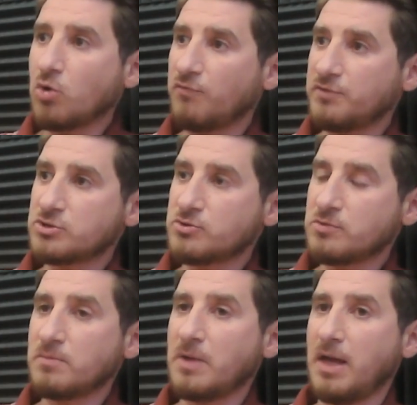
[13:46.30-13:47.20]
conference
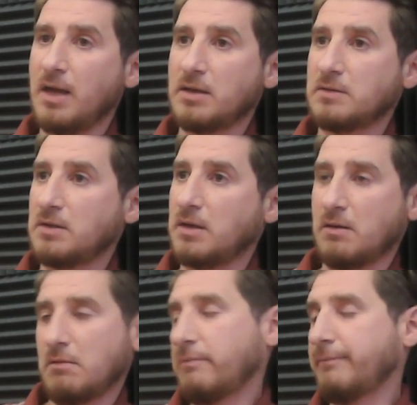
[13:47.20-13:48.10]
room, and
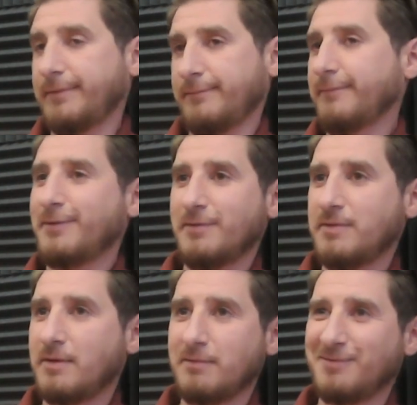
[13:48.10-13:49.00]

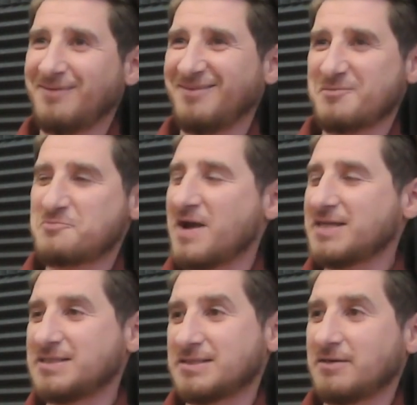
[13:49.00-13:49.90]
the
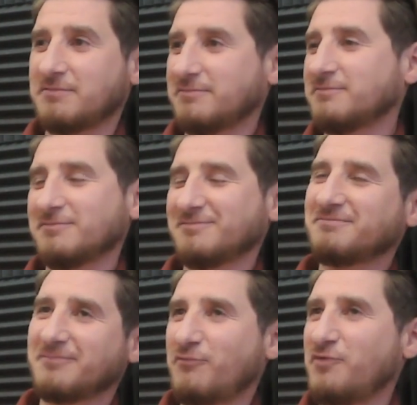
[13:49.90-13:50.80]
prices are
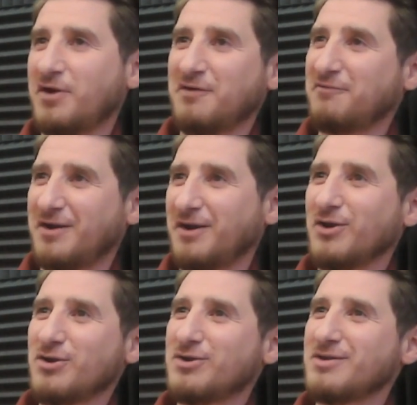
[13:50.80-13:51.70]
very
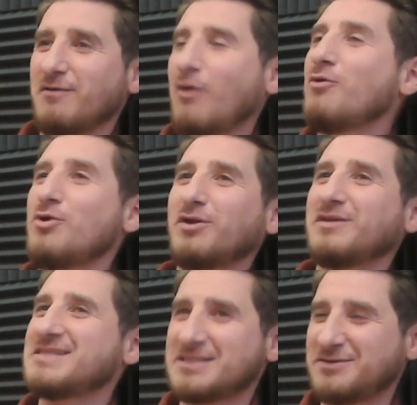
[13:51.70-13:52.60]
reasonable. Or
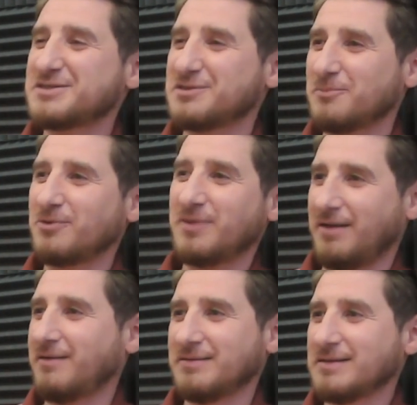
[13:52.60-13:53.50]
not just reasonable,
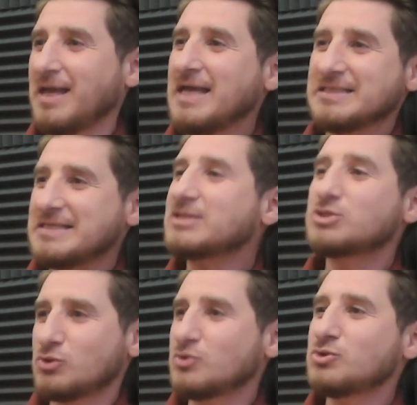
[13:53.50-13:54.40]
they are
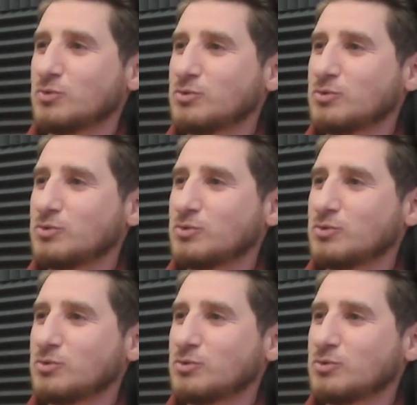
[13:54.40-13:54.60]
just to